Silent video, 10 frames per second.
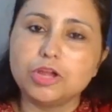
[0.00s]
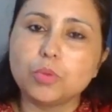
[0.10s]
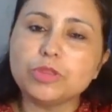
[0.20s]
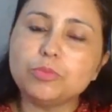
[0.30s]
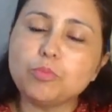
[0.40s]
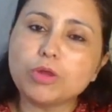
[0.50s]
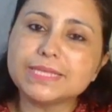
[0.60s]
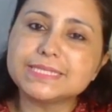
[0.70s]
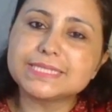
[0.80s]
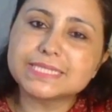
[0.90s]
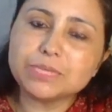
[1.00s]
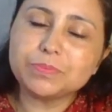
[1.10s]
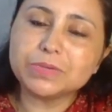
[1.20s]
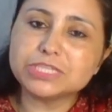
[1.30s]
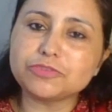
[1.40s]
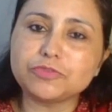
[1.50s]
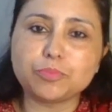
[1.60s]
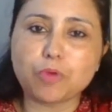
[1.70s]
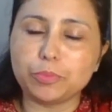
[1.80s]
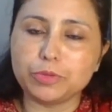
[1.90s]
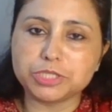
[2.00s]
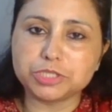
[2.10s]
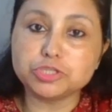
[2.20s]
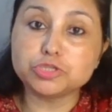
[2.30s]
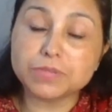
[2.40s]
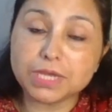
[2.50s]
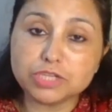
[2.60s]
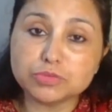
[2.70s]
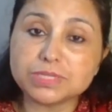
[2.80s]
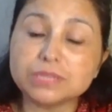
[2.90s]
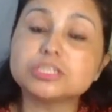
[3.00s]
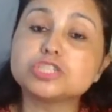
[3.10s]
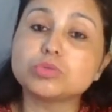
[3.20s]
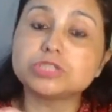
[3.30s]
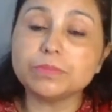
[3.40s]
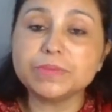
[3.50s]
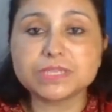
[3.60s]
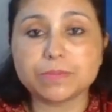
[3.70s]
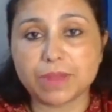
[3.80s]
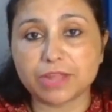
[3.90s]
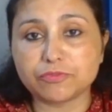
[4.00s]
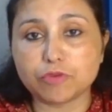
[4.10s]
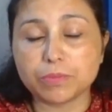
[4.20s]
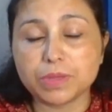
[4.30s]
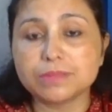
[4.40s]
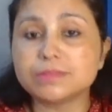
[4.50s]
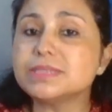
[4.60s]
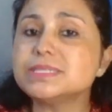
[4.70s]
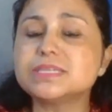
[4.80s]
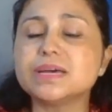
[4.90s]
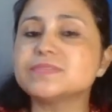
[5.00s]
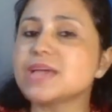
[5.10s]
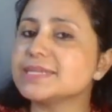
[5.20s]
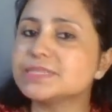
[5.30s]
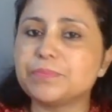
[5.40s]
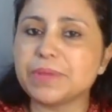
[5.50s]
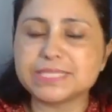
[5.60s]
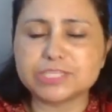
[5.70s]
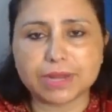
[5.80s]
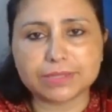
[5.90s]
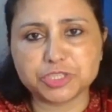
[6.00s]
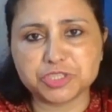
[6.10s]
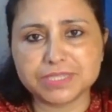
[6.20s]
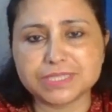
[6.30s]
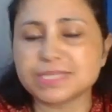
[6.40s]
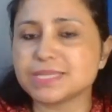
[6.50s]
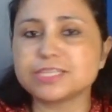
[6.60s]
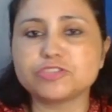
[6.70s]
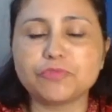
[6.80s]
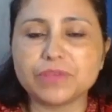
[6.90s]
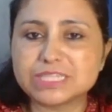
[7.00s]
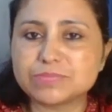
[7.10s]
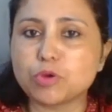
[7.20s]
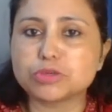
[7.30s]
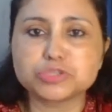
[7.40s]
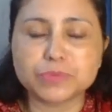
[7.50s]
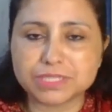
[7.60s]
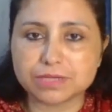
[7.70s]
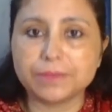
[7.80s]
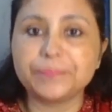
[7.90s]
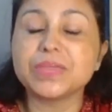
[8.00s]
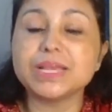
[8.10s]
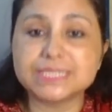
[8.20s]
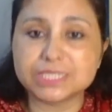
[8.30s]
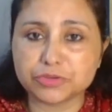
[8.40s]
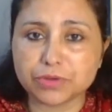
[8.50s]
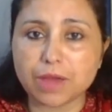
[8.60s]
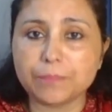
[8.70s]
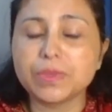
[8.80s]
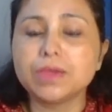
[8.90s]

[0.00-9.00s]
With more than 60% of the population today using the social media platform, this serves as the best strategy, such as your Facebook, Twitter, Instagram,